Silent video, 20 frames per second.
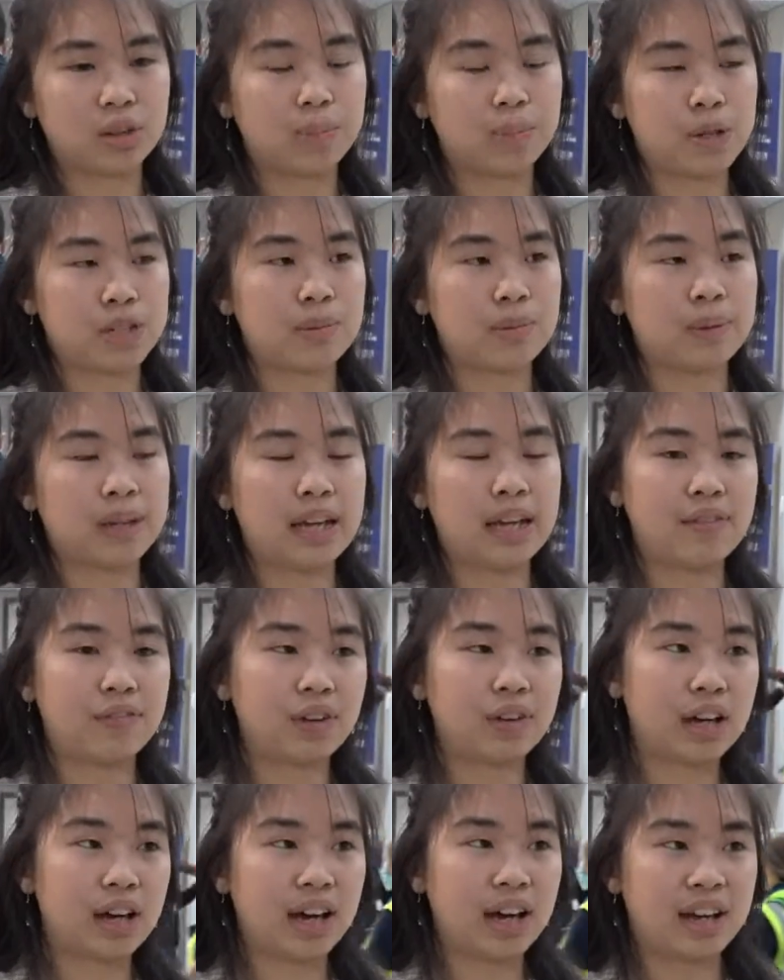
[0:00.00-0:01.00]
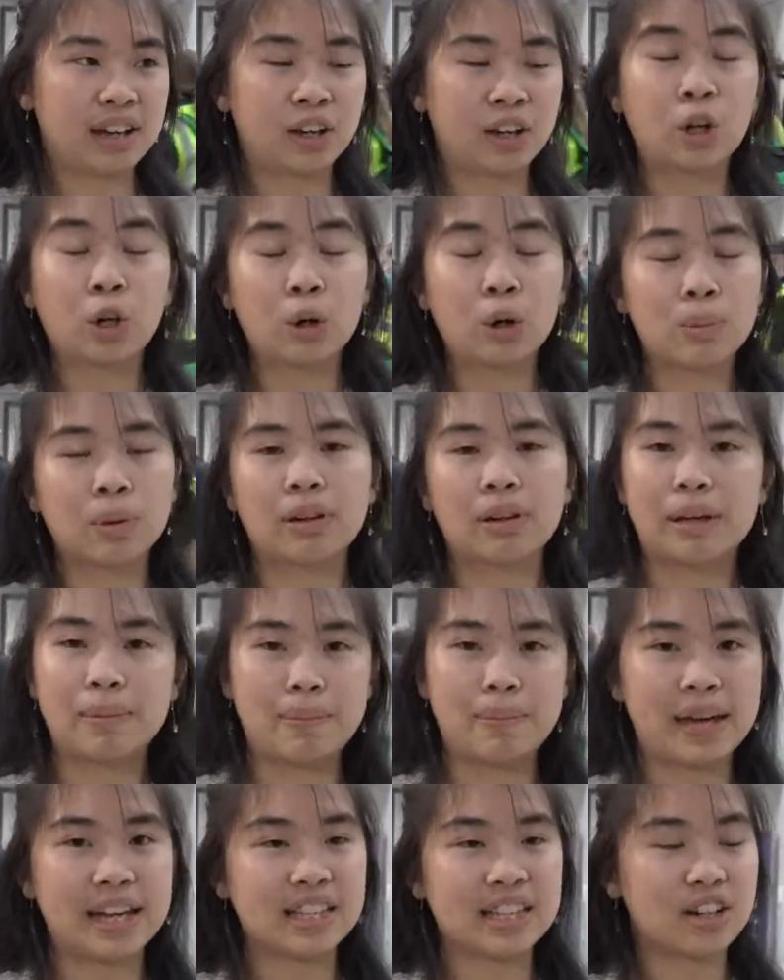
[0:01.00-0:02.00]
could possibly have a global
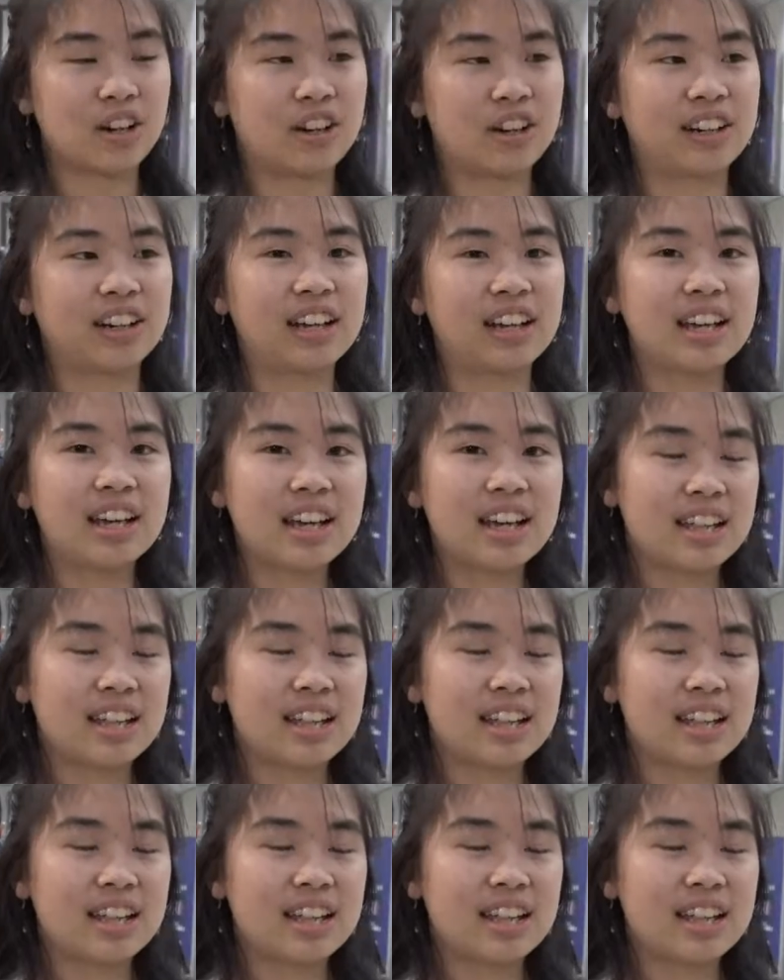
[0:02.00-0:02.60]
impact on